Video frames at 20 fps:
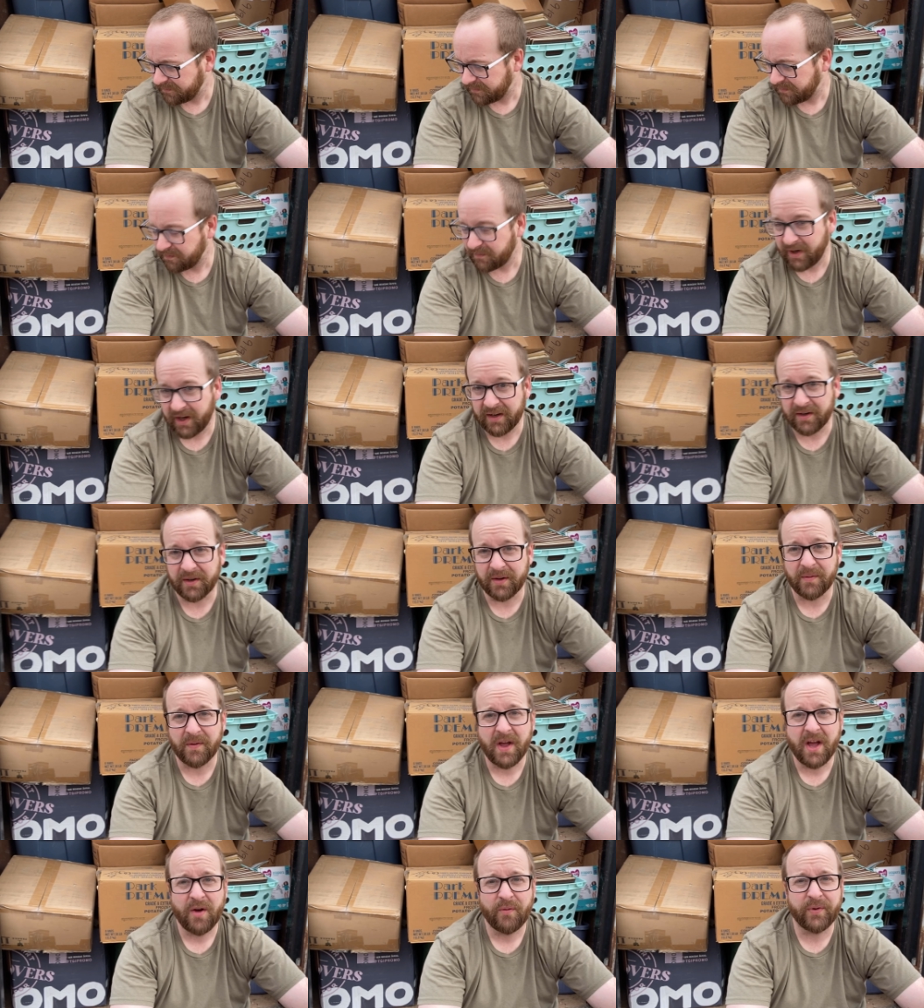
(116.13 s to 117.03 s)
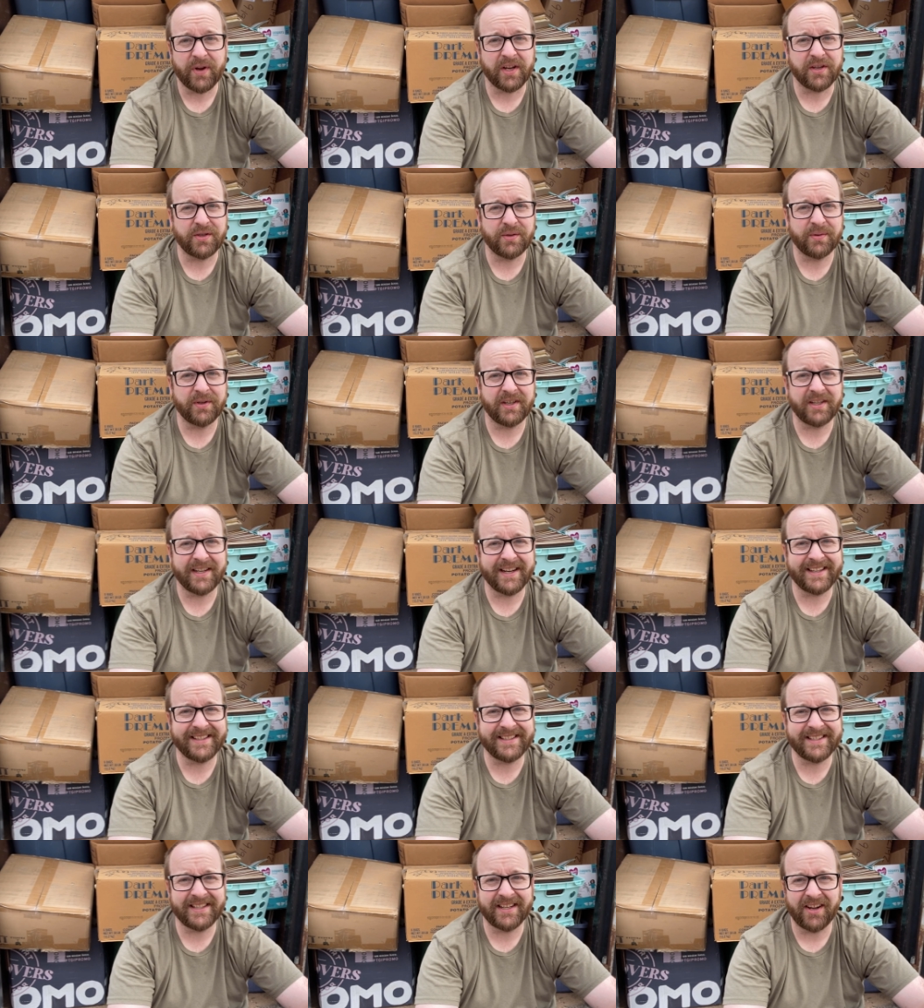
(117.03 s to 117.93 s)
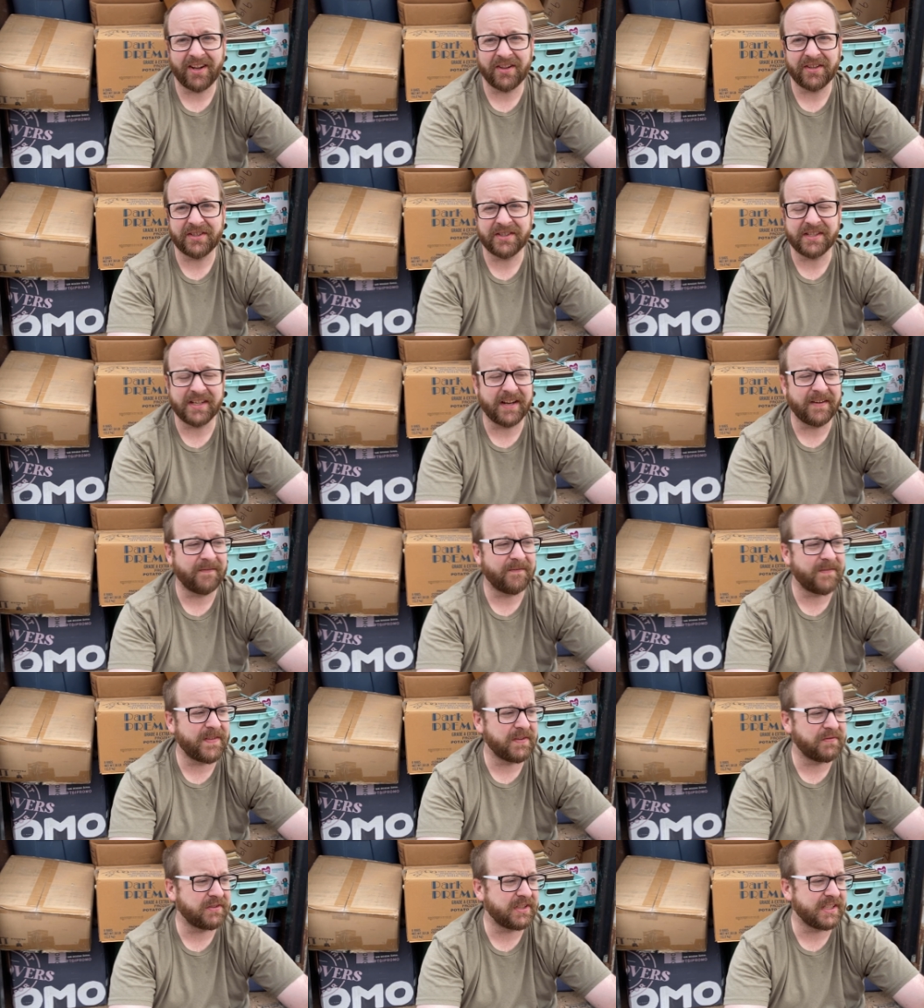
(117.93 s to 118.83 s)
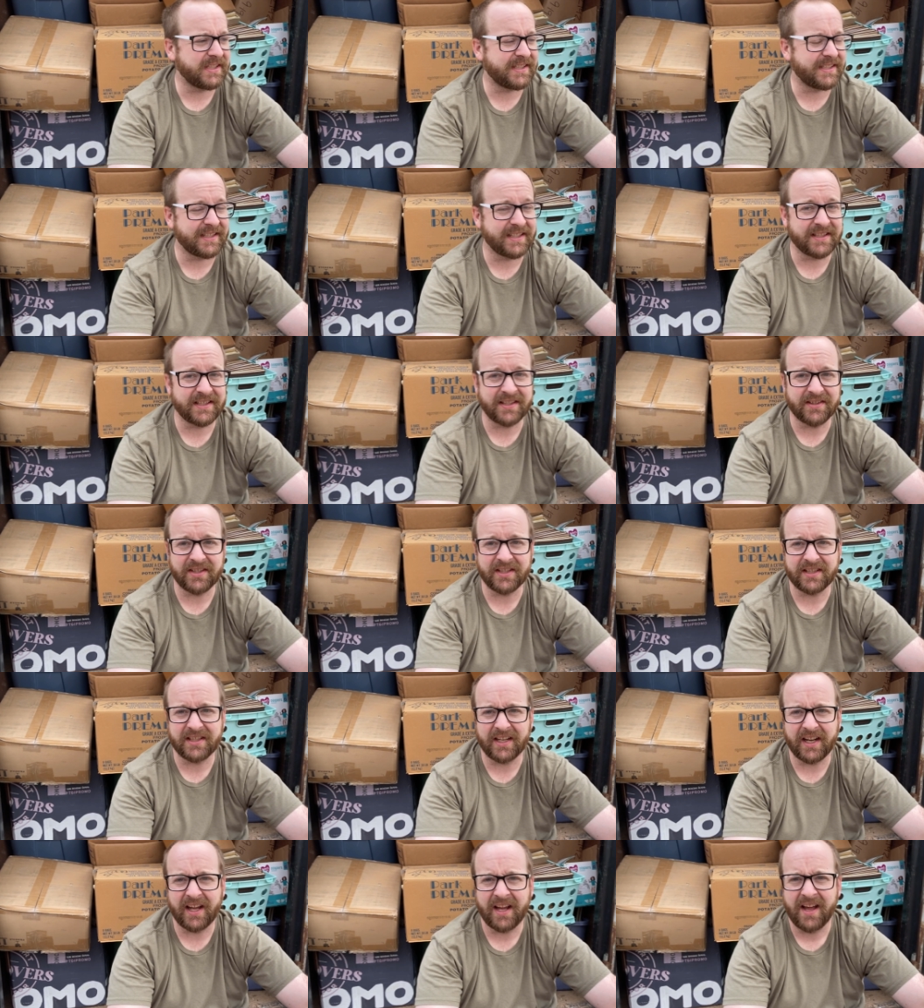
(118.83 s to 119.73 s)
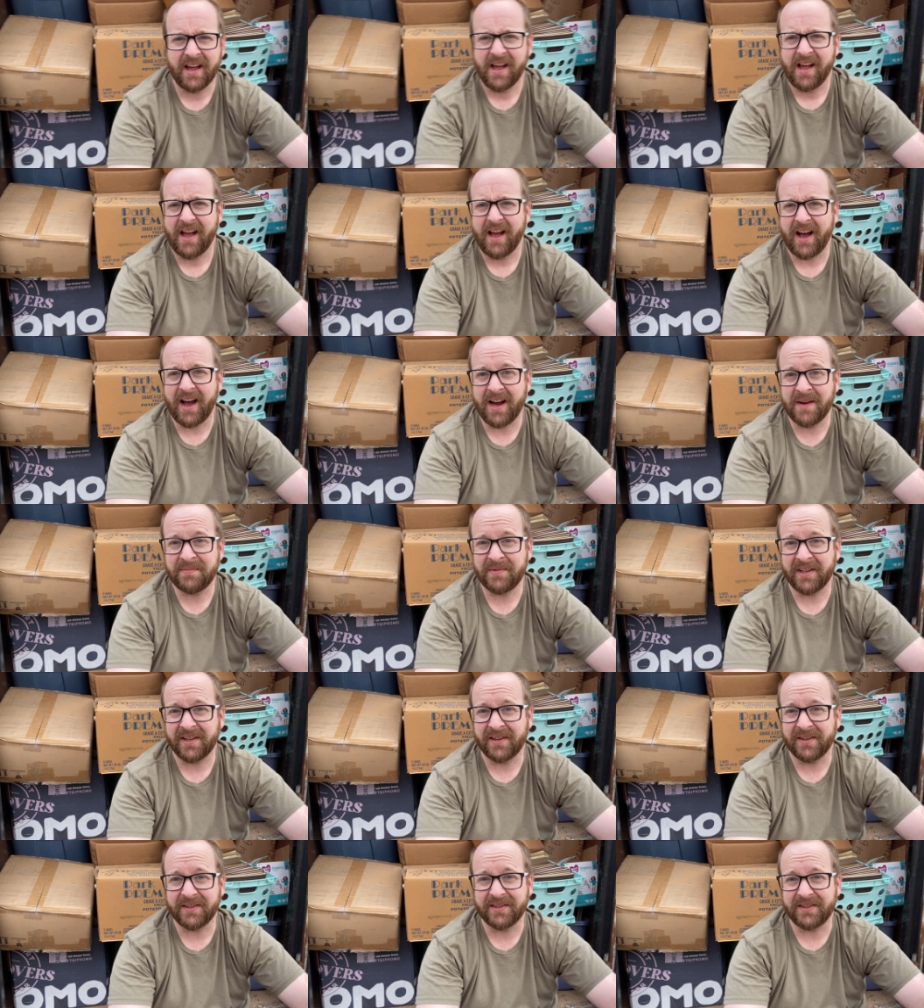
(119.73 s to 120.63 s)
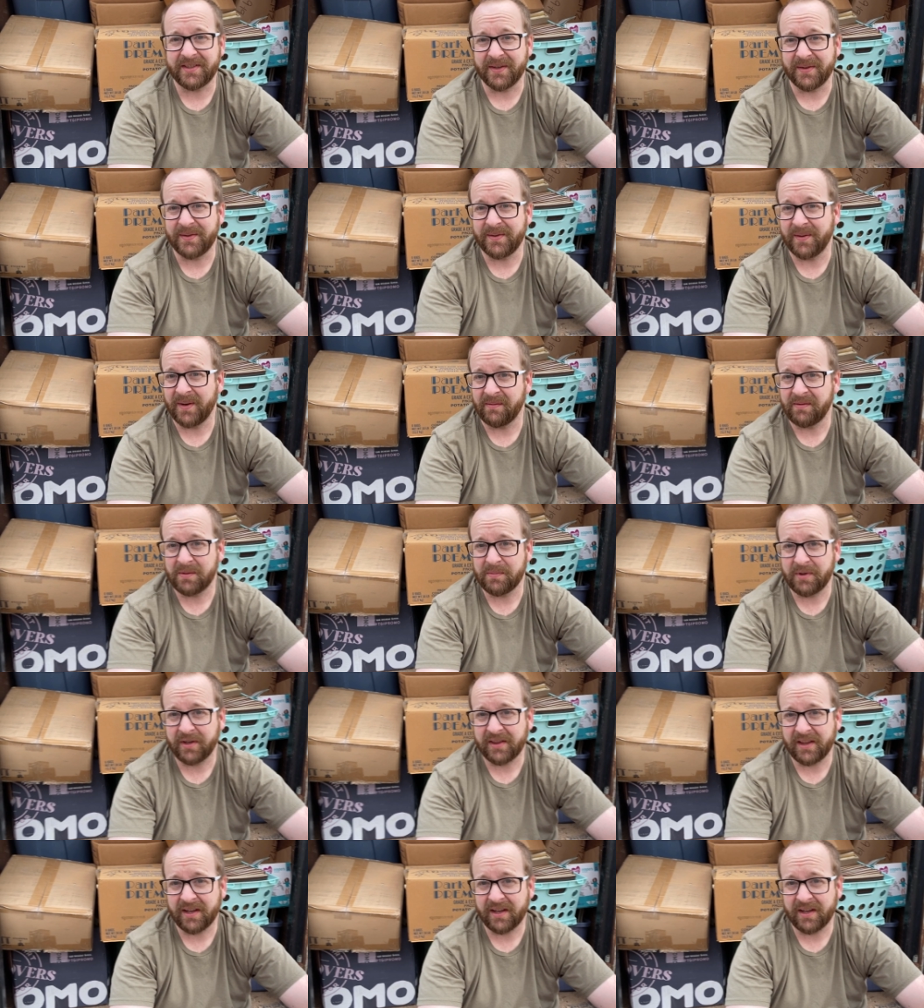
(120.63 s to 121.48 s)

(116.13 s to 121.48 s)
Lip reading: I don't know. We got $219.50 in this today. I'm not going to show you every book that